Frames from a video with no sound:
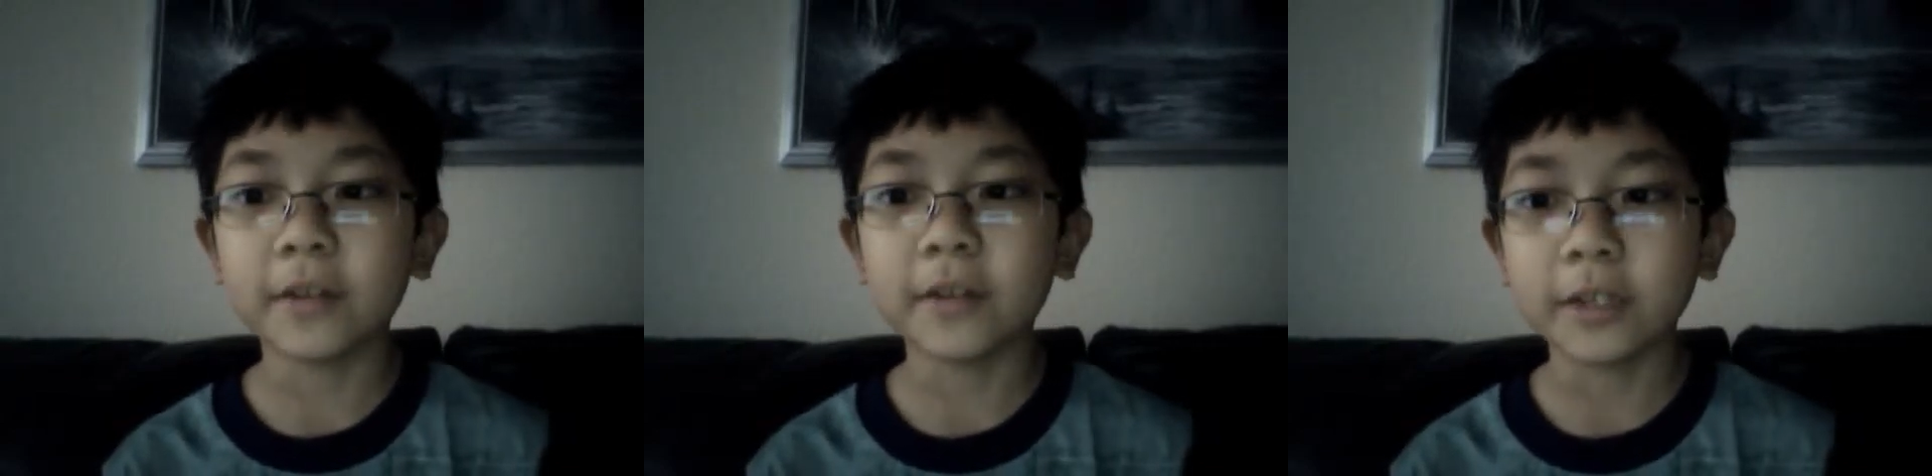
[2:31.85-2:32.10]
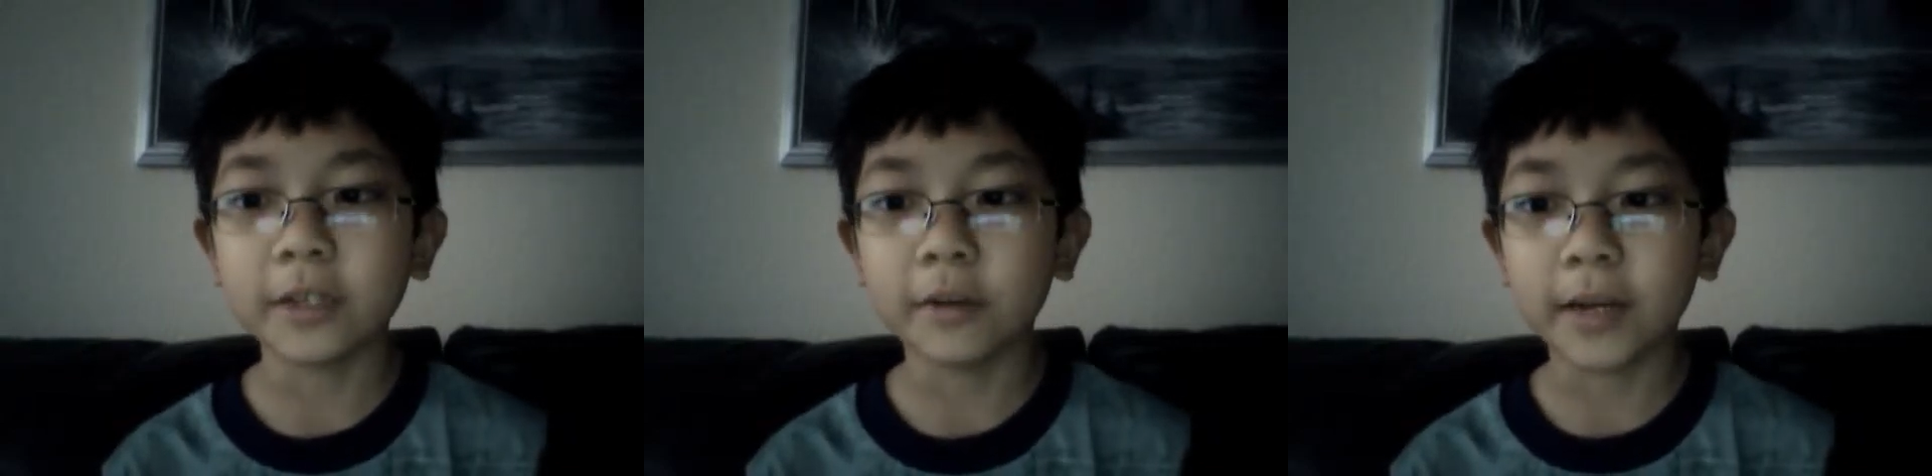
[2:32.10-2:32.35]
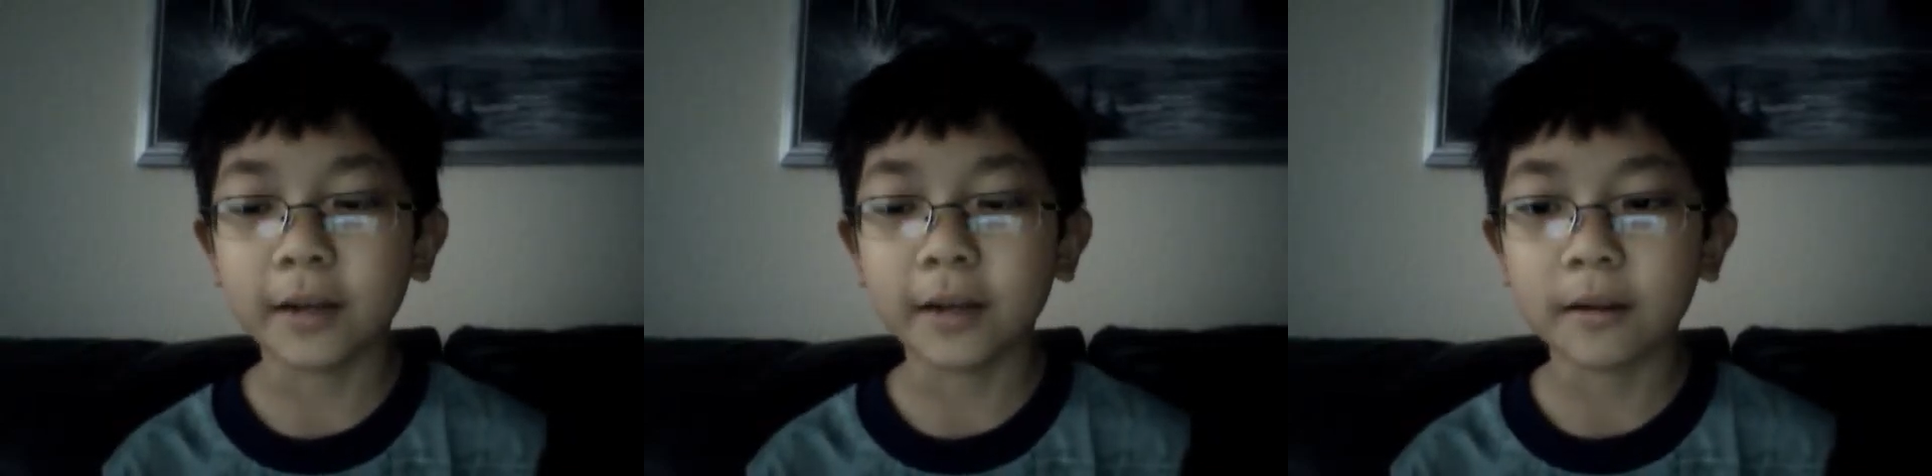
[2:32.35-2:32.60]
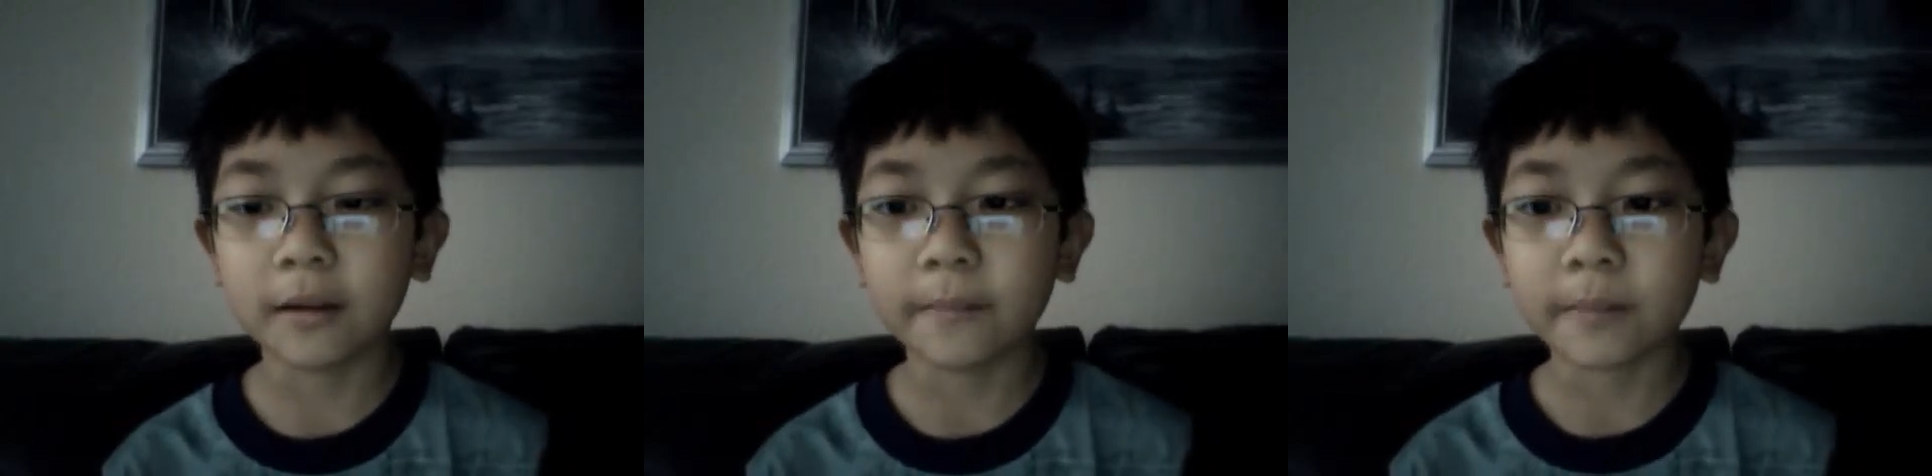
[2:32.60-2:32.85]

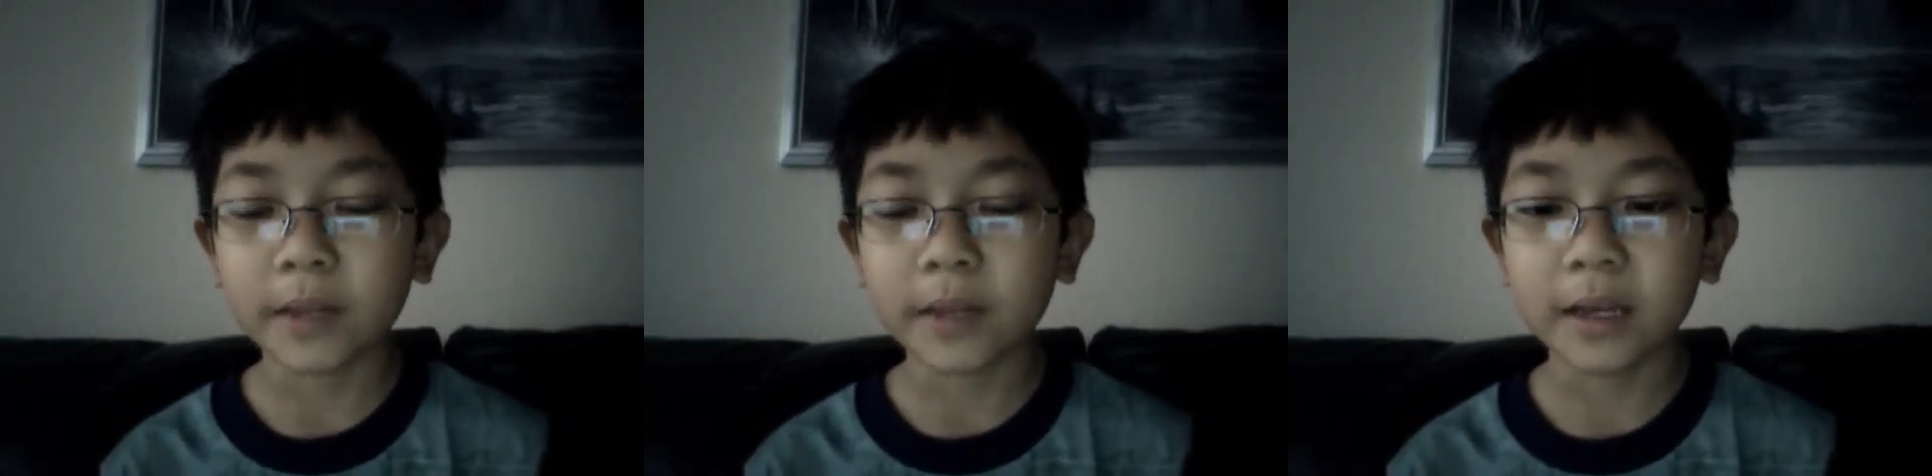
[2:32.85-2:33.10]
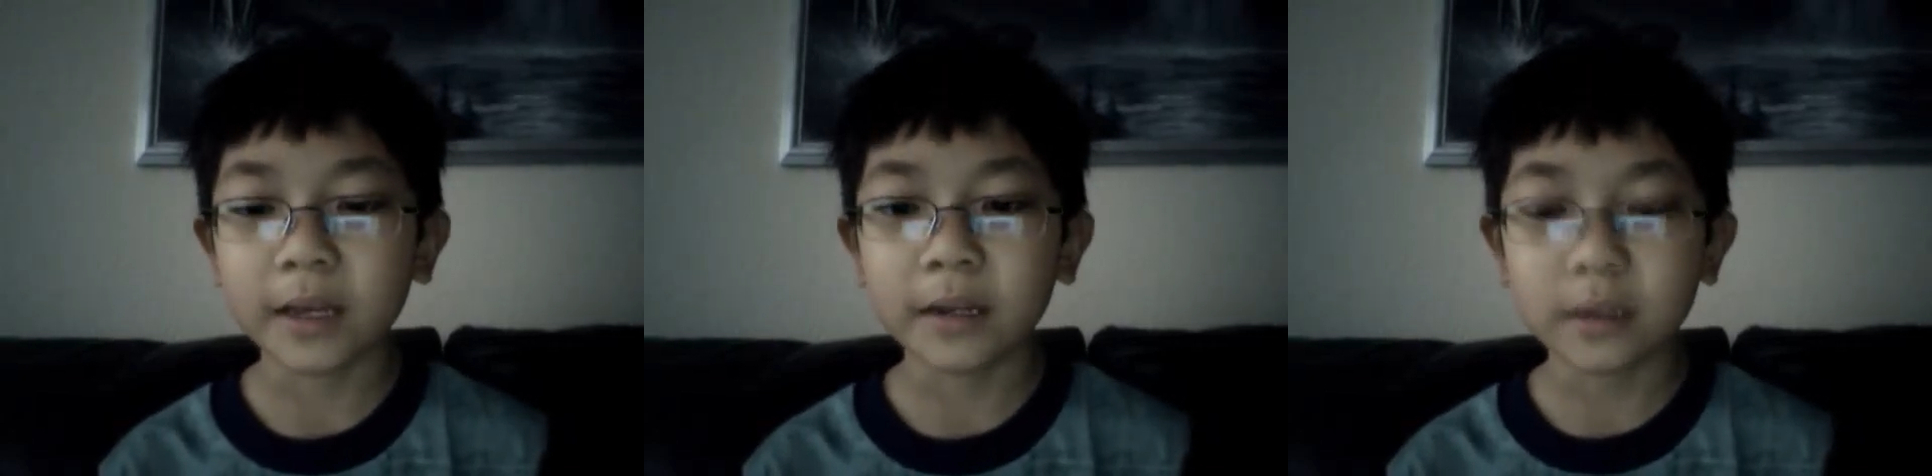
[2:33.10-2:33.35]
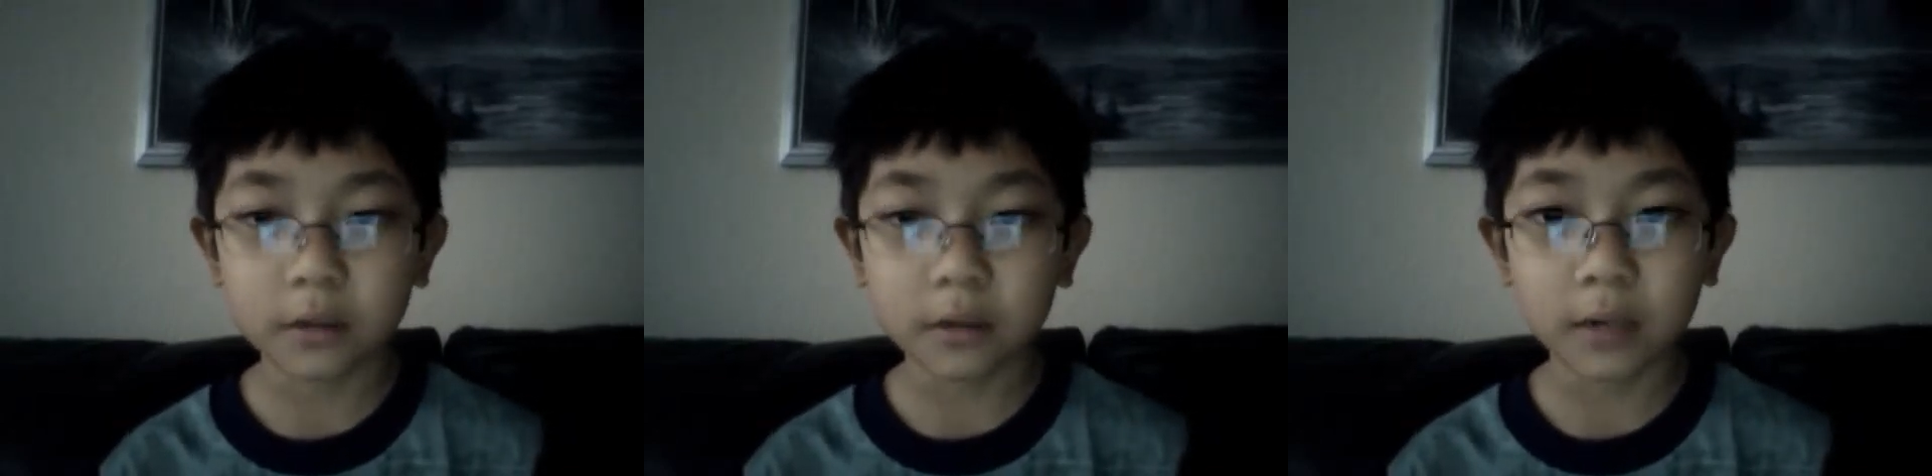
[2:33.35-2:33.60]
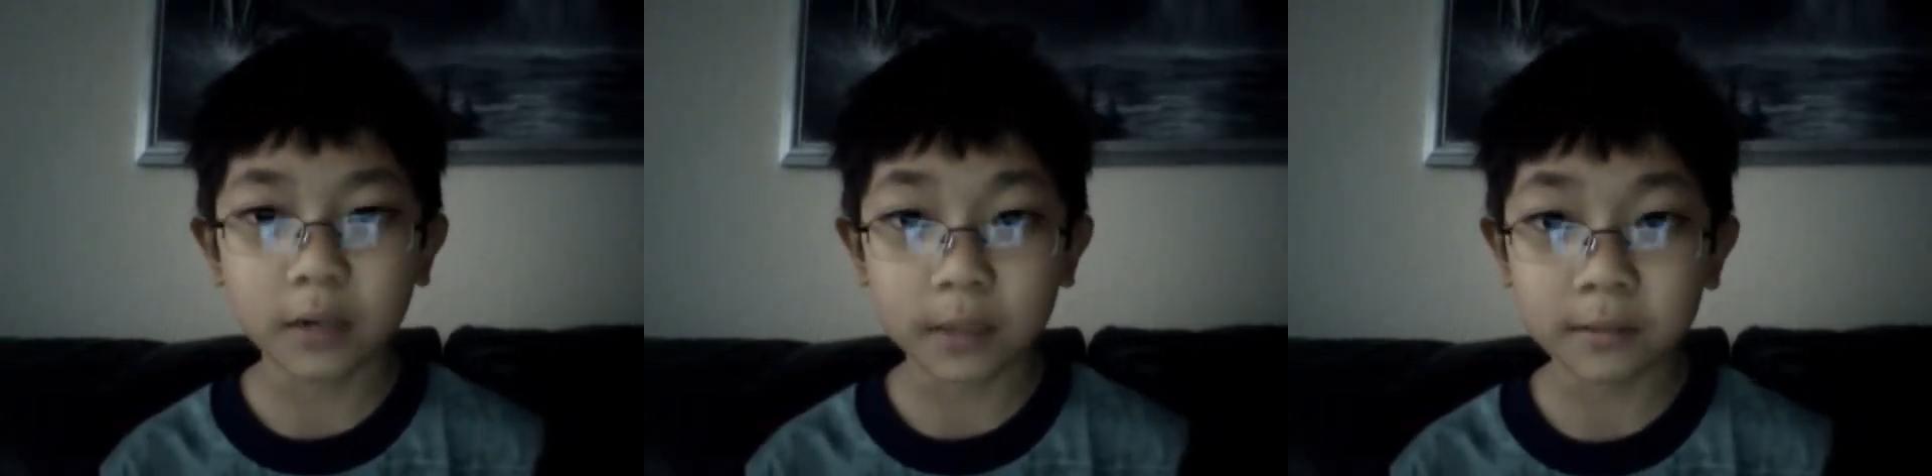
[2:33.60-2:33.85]
videoing and
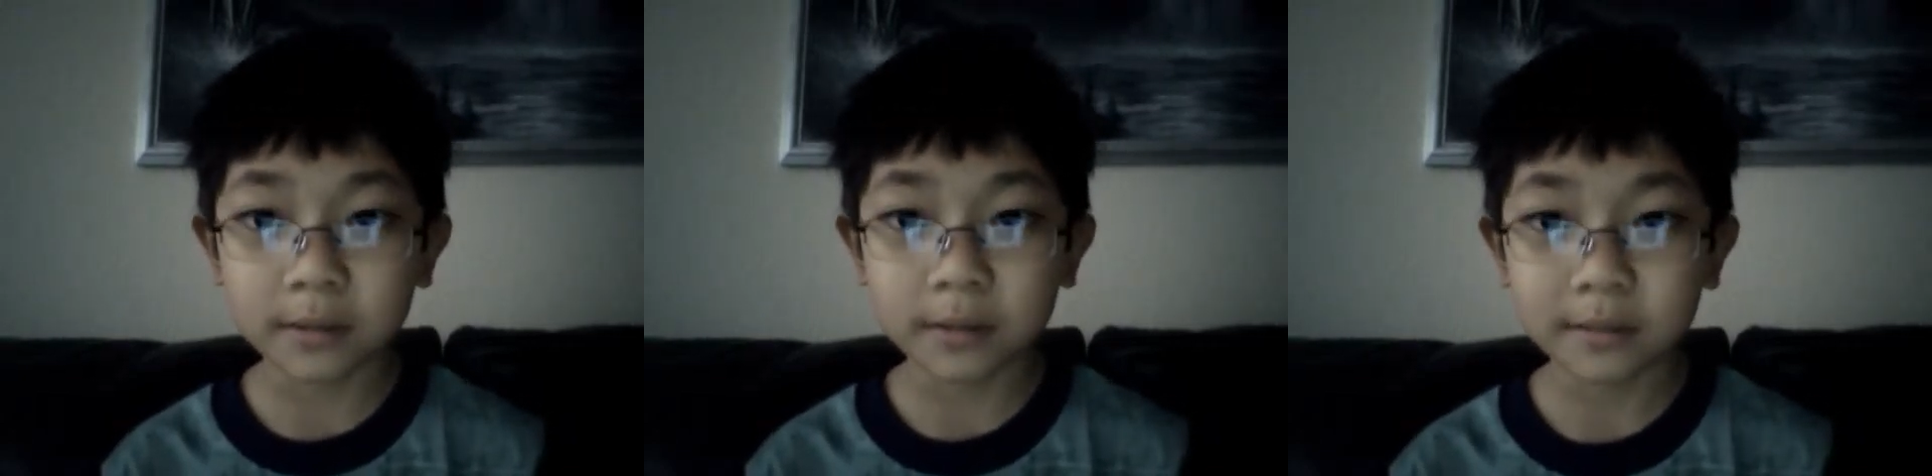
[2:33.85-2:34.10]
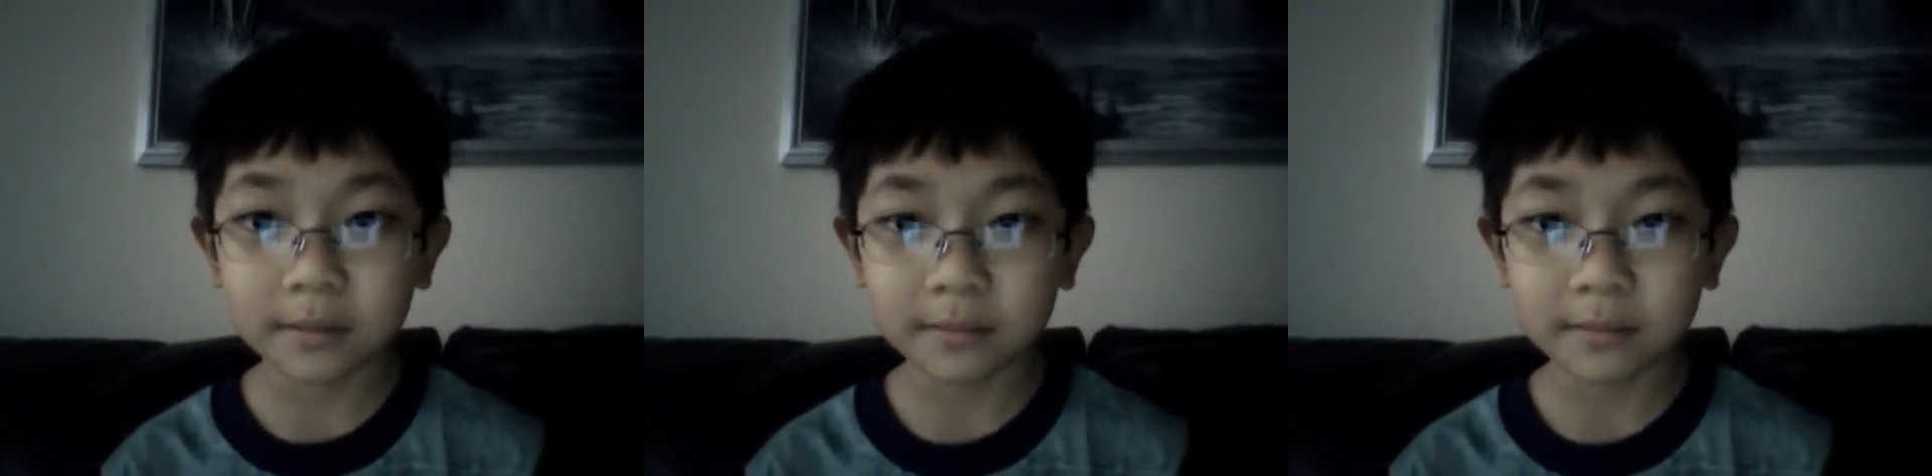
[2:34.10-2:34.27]
interrupt.